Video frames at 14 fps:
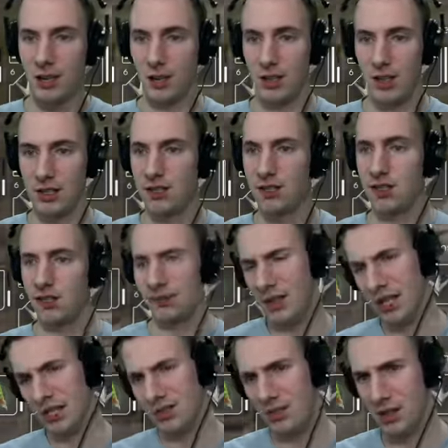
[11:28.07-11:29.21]
or else,
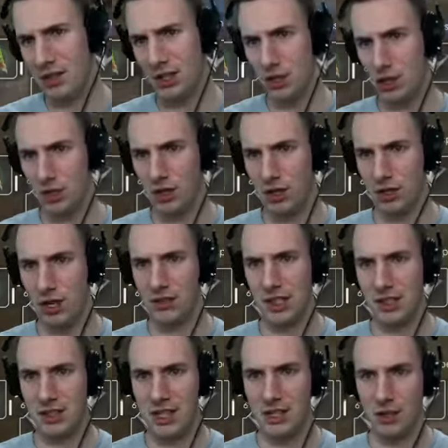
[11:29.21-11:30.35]
well, not that the
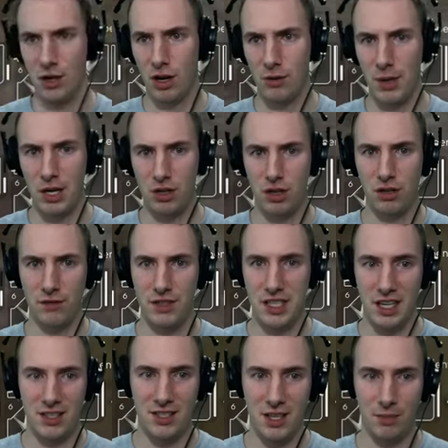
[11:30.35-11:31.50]
Narbash could have
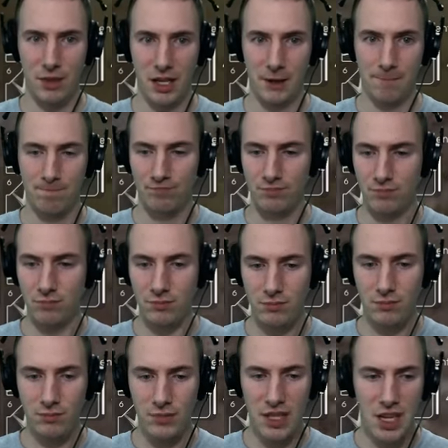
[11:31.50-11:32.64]
done something,
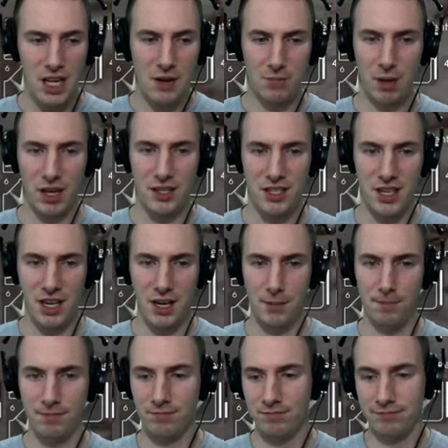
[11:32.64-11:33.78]
but
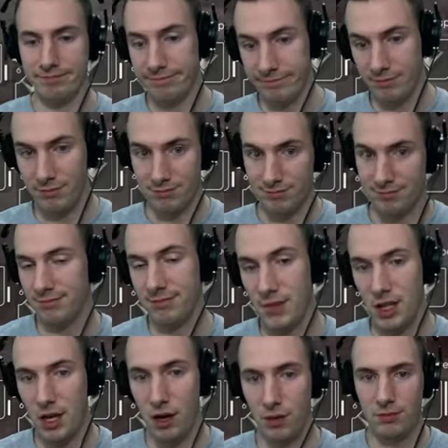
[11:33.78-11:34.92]
you
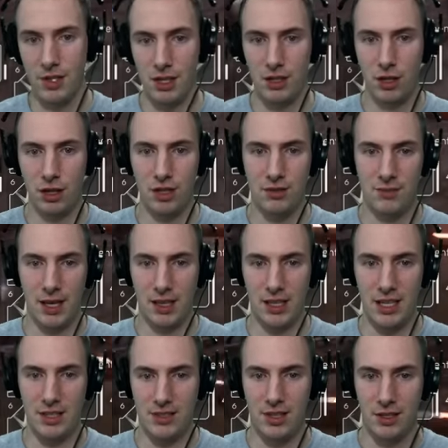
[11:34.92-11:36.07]
know, it could have at
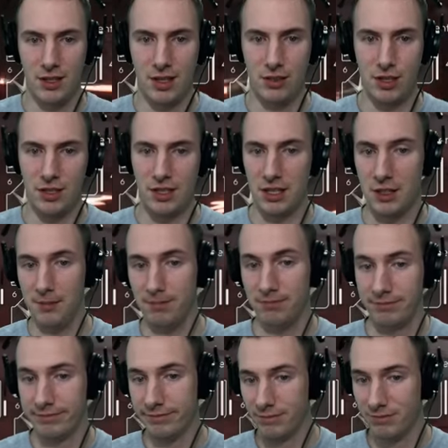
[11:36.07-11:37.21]
least just
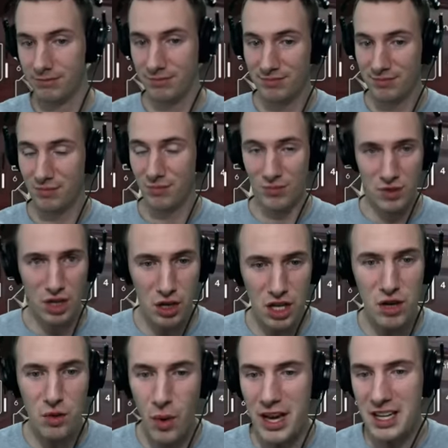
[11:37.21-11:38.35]

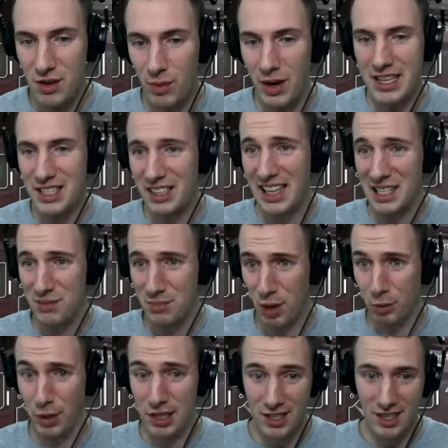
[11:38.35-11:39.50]
you wait till the last
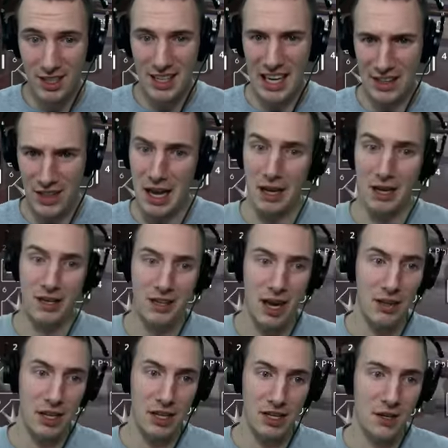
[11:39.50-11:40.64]
moment, and then
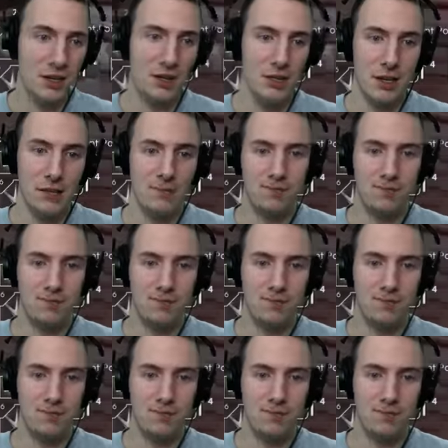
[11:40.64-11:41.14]
you use it.